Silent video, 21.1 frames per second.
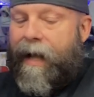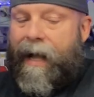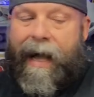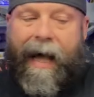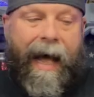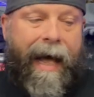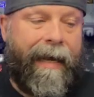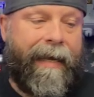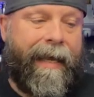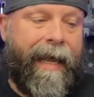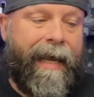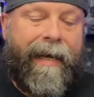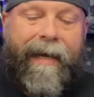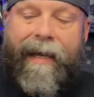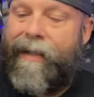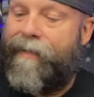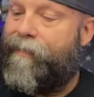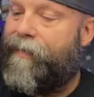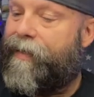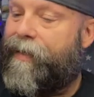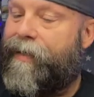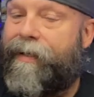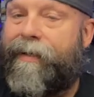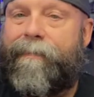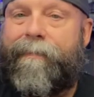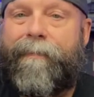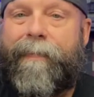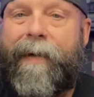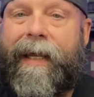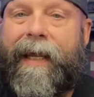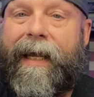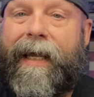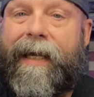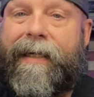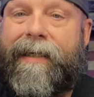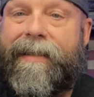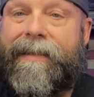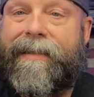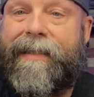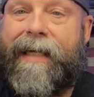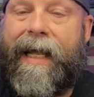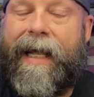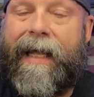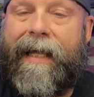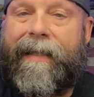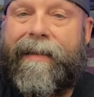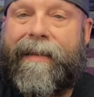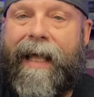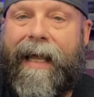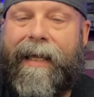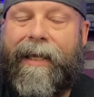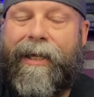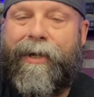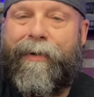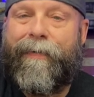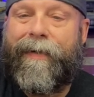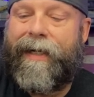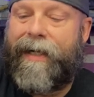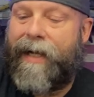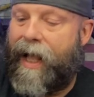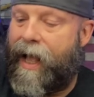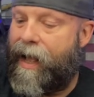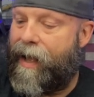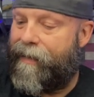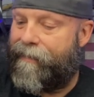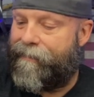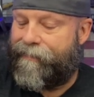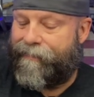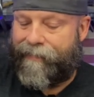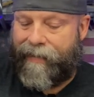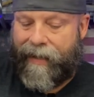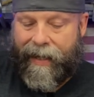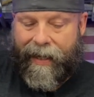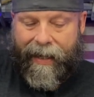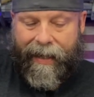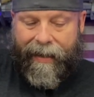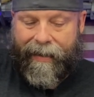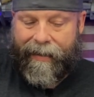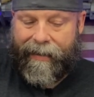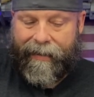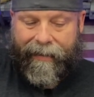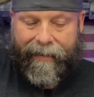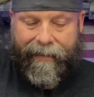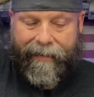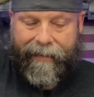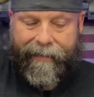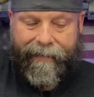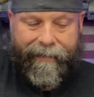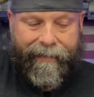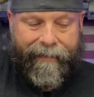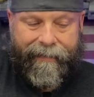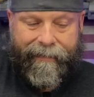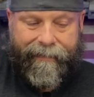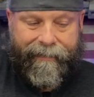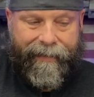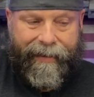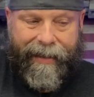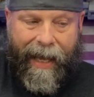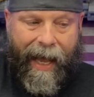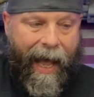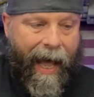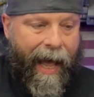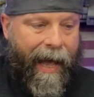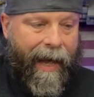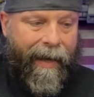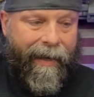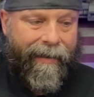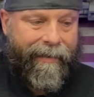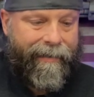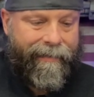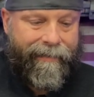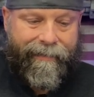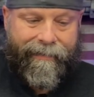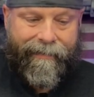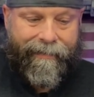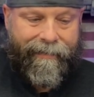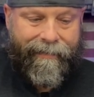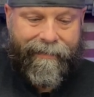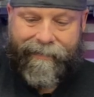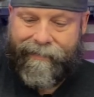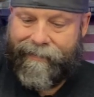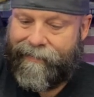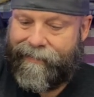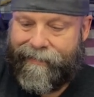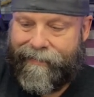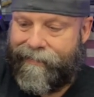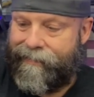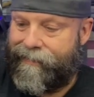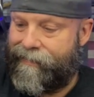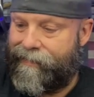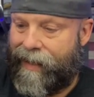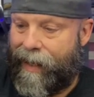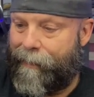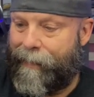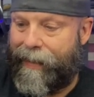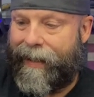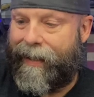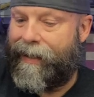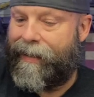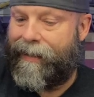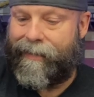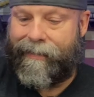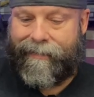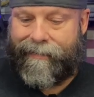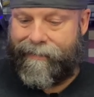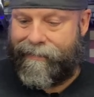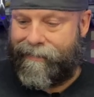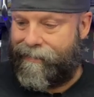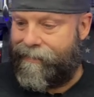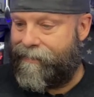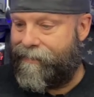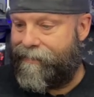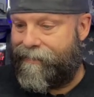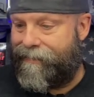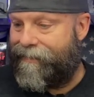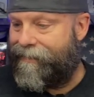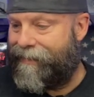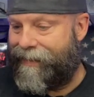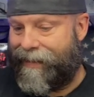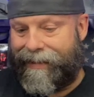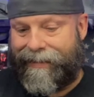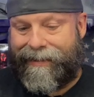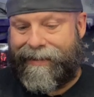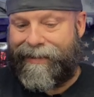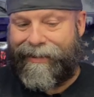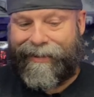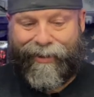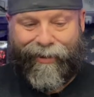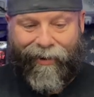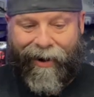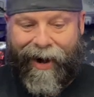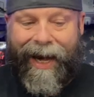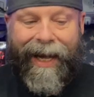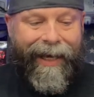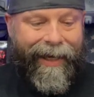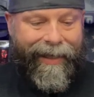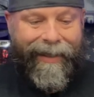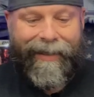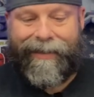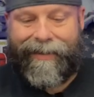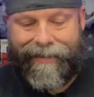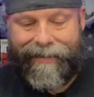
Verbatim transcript: I can't even begin to say thank you enough. Uh, yeah, I mean, this is great.